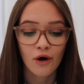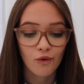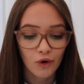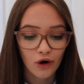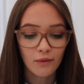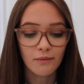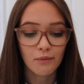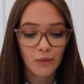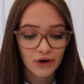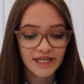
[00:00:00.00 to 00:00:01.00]
Warm,
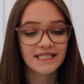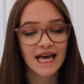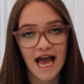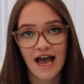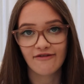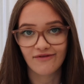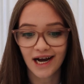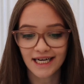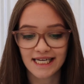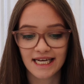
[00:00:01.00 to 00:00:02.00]
moist air
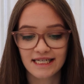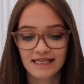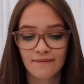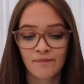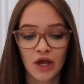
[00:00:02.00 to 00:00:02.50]
rises,